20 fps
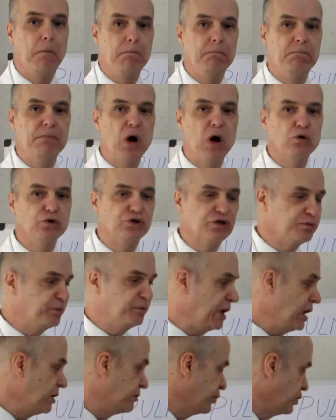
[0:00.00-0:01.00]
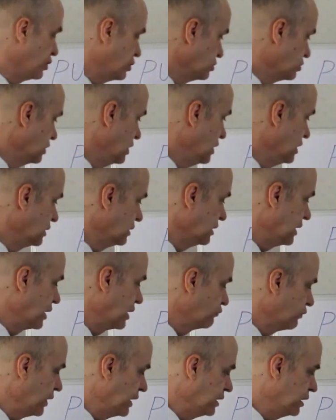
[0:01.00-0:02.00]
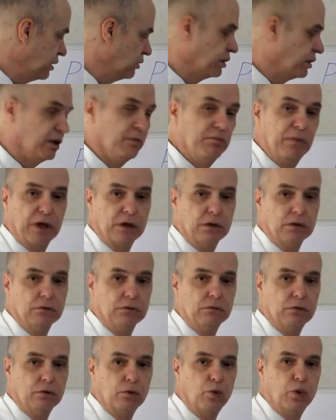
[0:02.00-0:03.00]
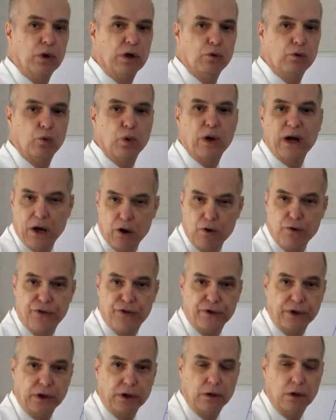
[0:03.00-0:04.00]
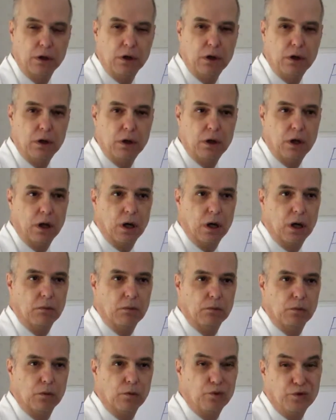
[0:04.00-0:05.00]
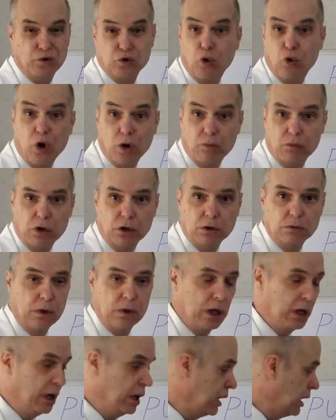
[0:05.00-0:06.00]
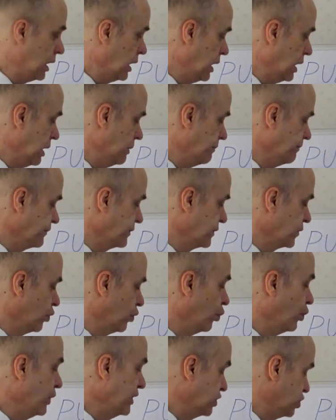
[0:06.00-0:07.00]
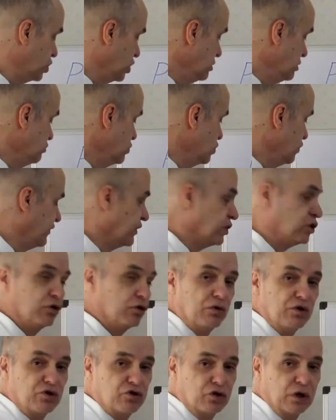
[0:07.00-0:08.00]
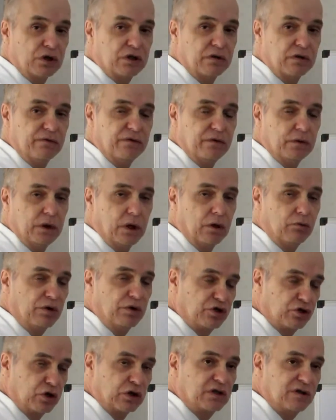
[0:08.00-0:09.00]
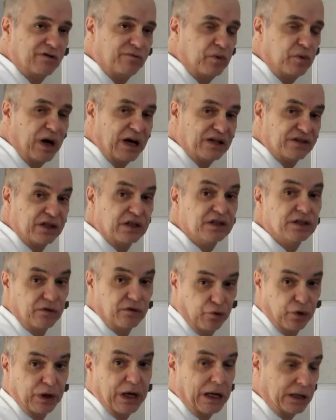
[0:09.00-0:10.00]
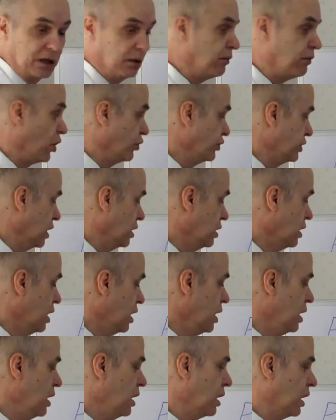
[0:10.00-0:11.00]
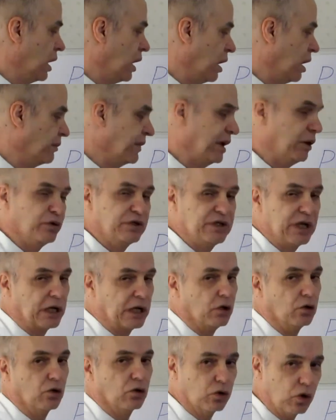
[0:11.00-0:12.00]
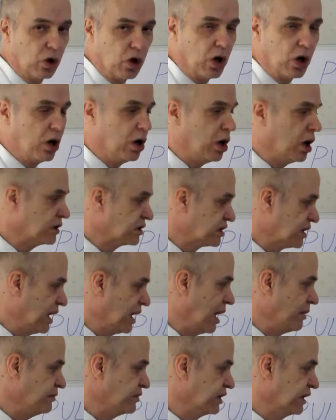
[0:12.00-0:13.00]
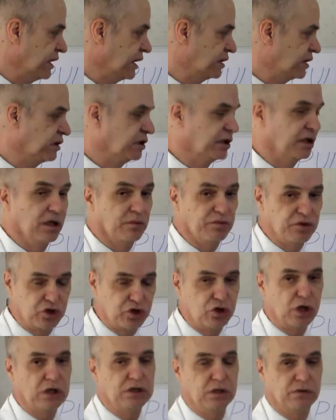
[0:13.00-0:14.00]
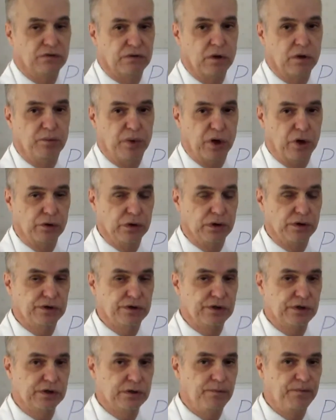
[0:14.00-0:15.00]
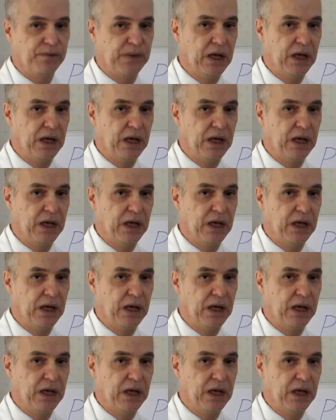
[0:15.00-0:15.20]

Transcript: Most people lie right here in the middle. We're healthy, normal. We could move into a restrictive process if we got pneumonia. It would take a long time to get into the obstructive components.